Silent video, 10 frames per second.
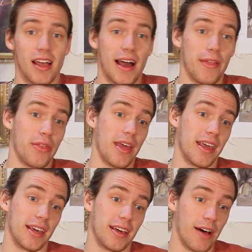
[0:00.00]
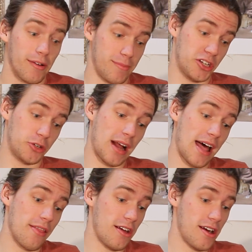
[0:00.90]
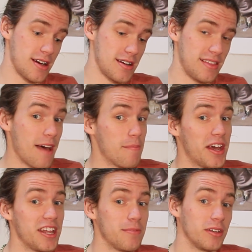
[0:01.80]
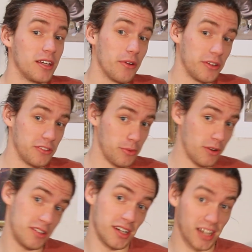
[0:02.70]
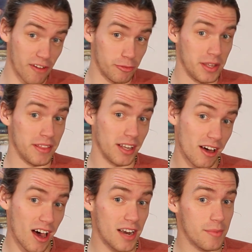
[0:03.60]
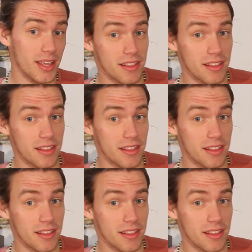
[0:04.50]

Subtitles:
I think I would much rather that money be going towards our government and the economy